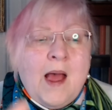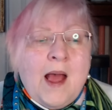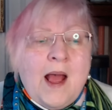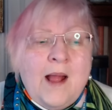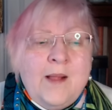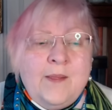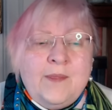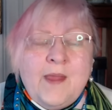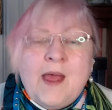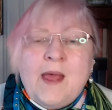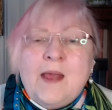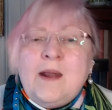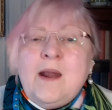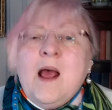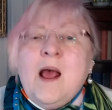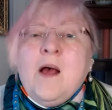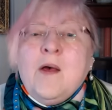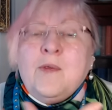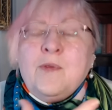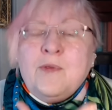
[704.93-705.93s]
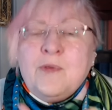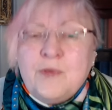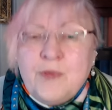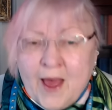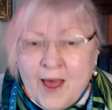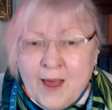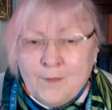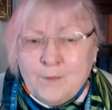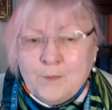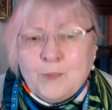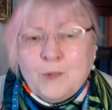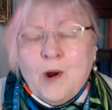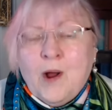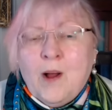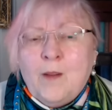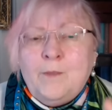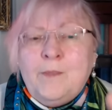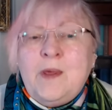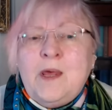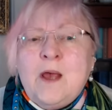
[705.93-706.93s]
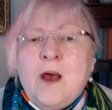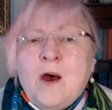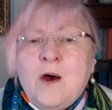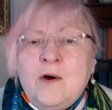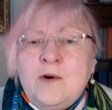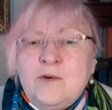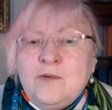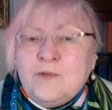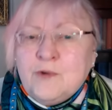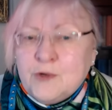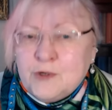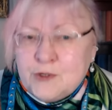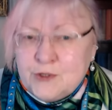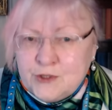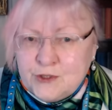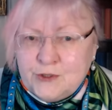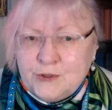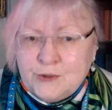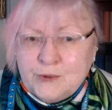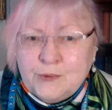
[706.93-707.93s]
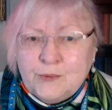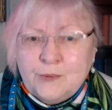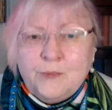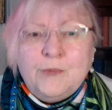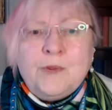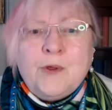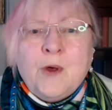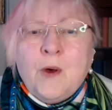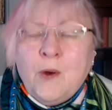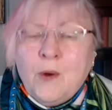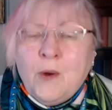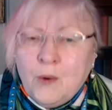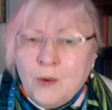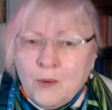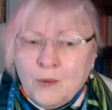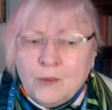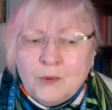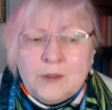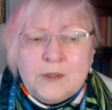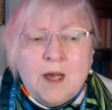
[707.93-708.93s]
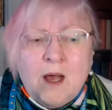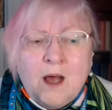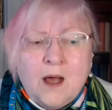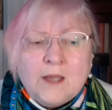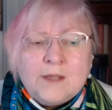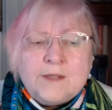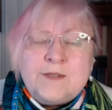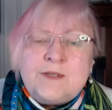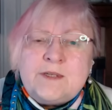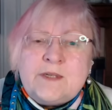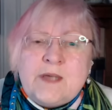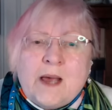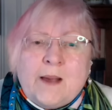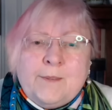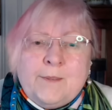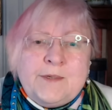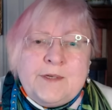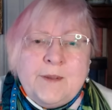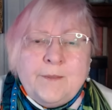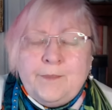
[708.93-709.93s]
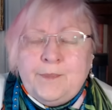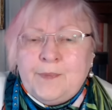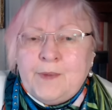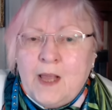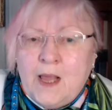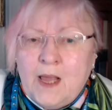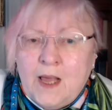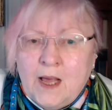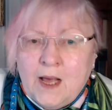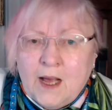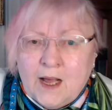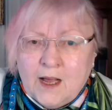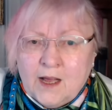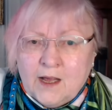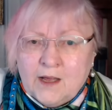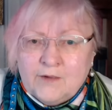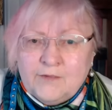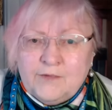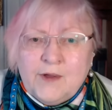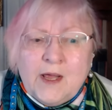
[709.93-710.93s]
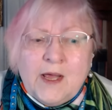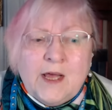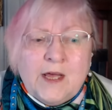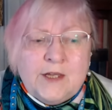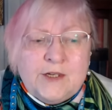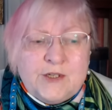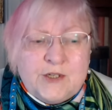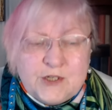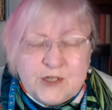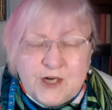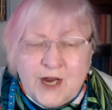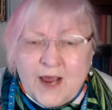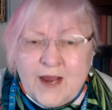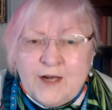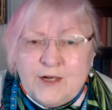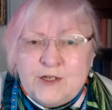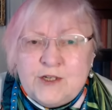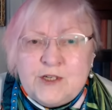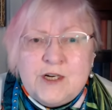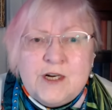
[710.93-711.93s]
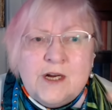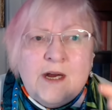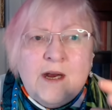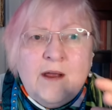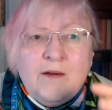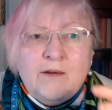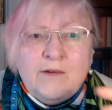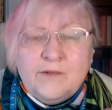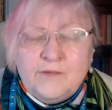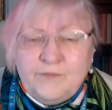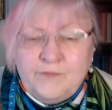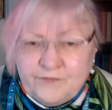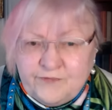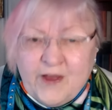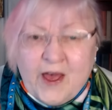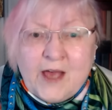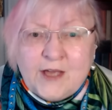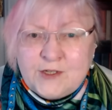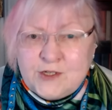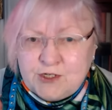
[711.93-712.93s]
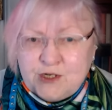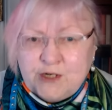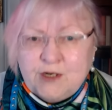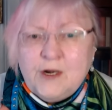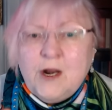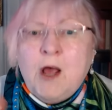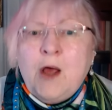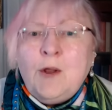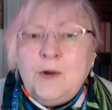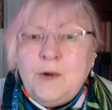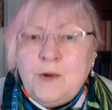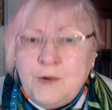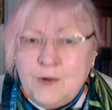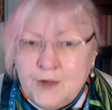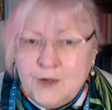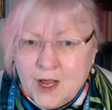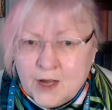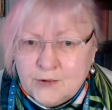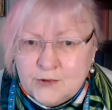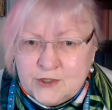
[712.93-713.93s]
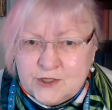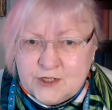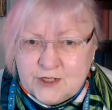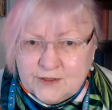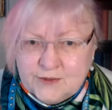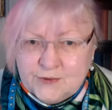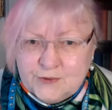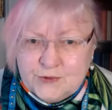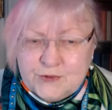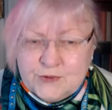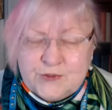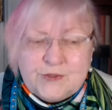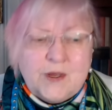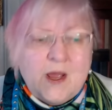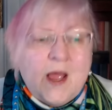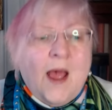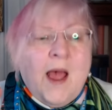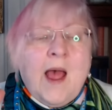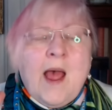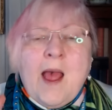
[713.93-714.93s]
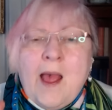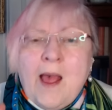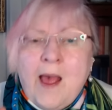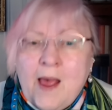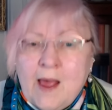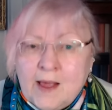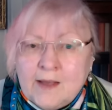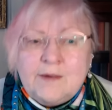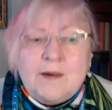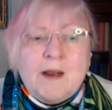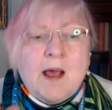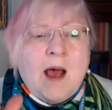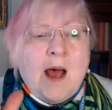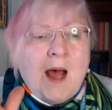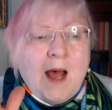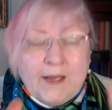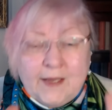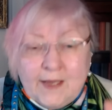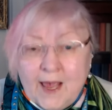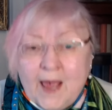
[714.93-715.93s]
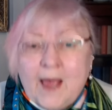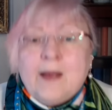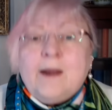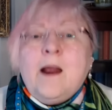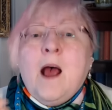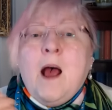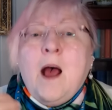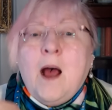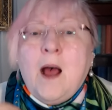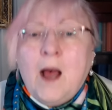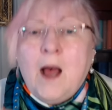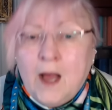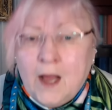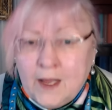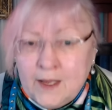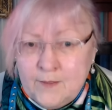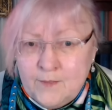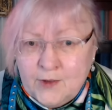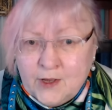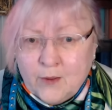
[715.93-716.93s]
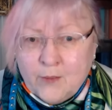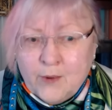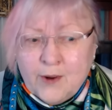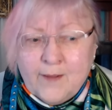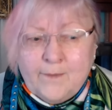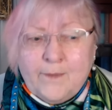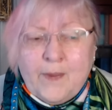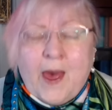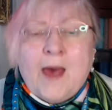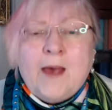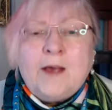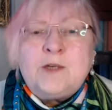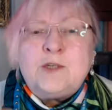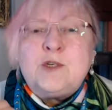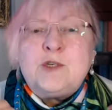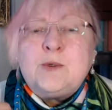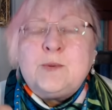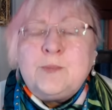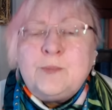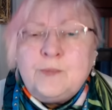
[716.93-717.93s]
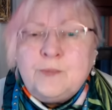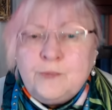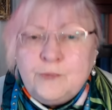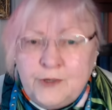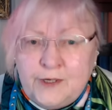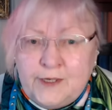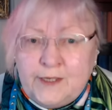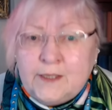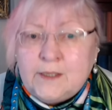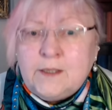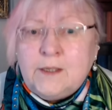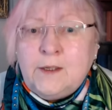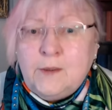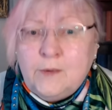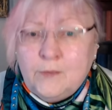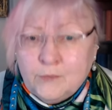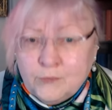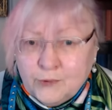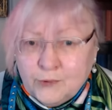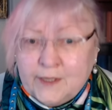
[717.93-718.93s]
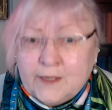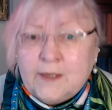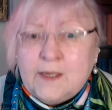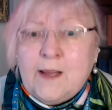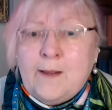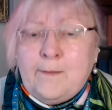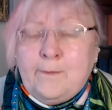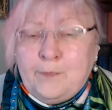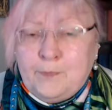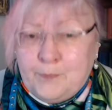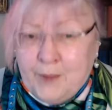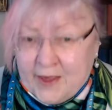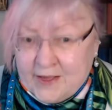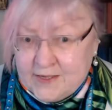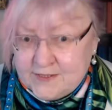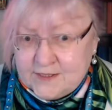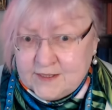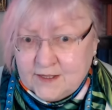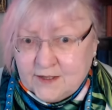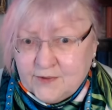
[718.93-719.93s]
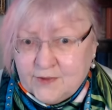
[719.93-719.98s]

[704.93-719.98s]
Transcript: And then that brought me over to the whole concept of changing fashion notions. And again, I'm going back to really, really basic